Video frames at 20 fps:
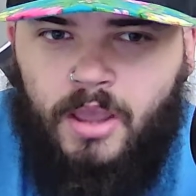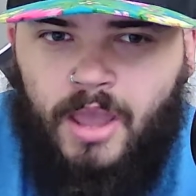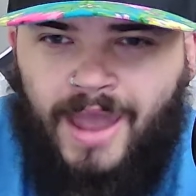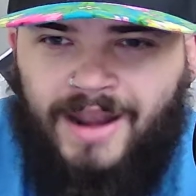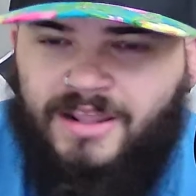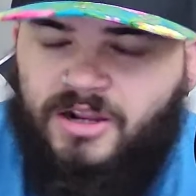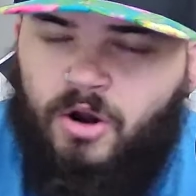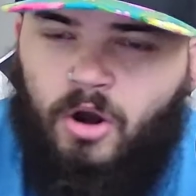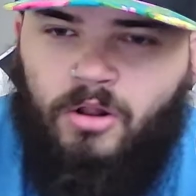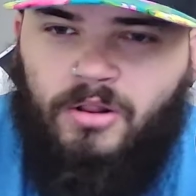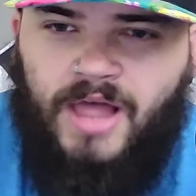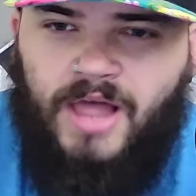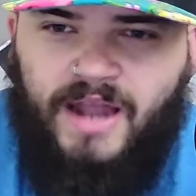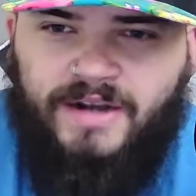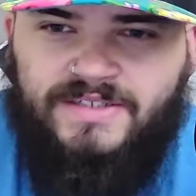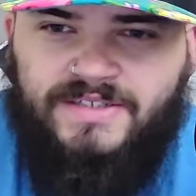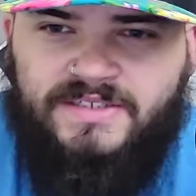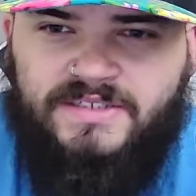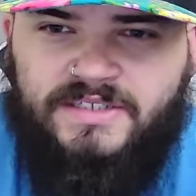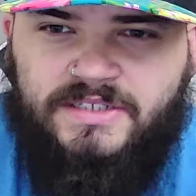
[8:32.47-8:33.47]
And in all
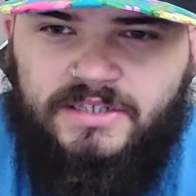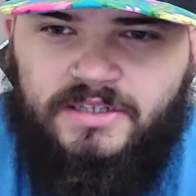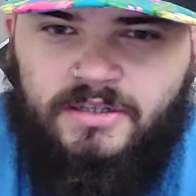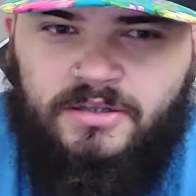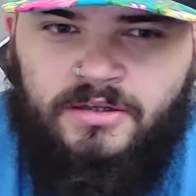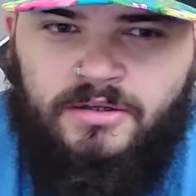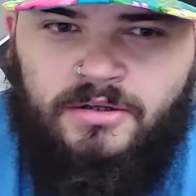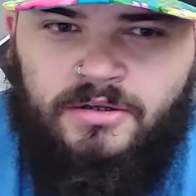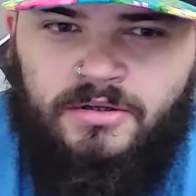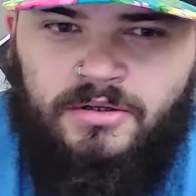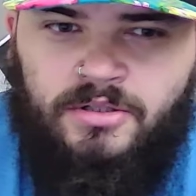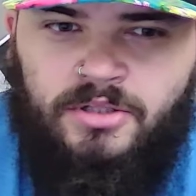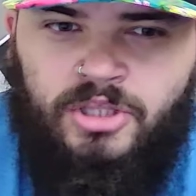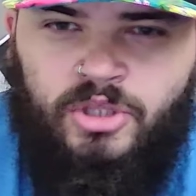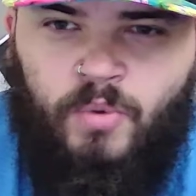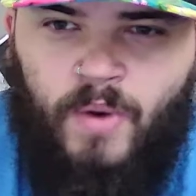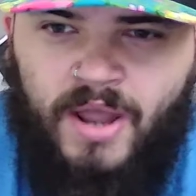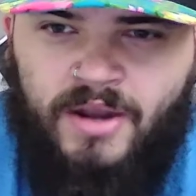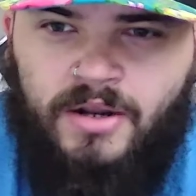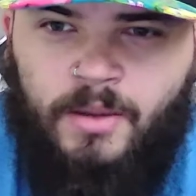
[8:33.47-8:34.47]
honesty,
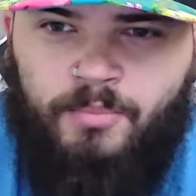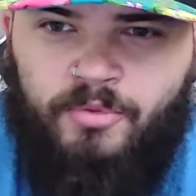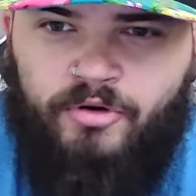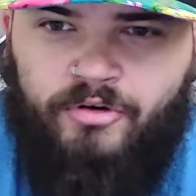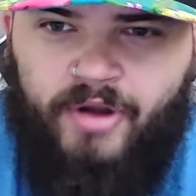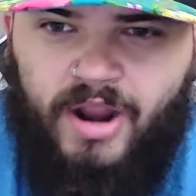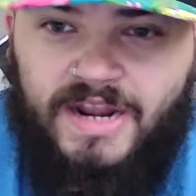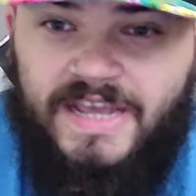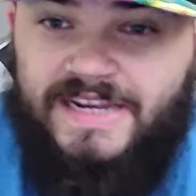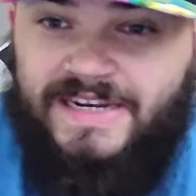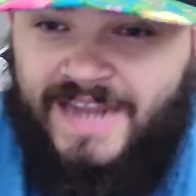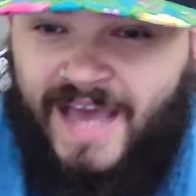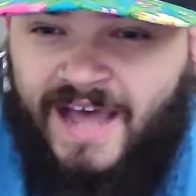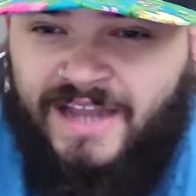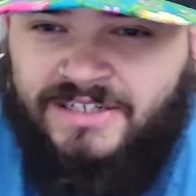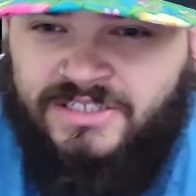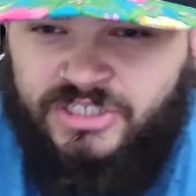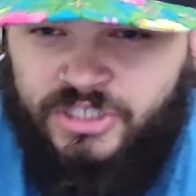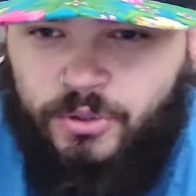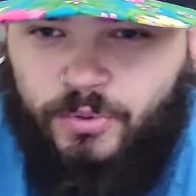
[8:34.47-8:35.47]
you end up regretting
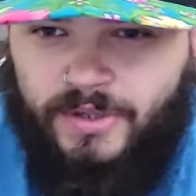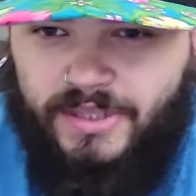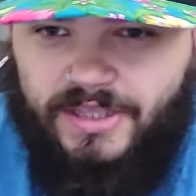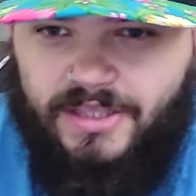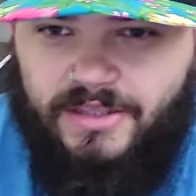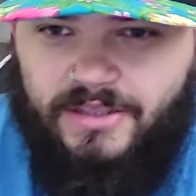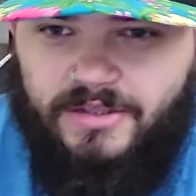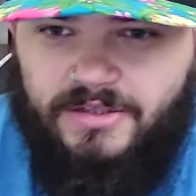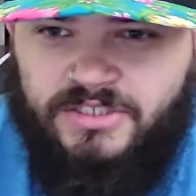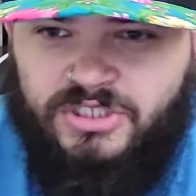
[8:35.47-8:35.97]
not doing it.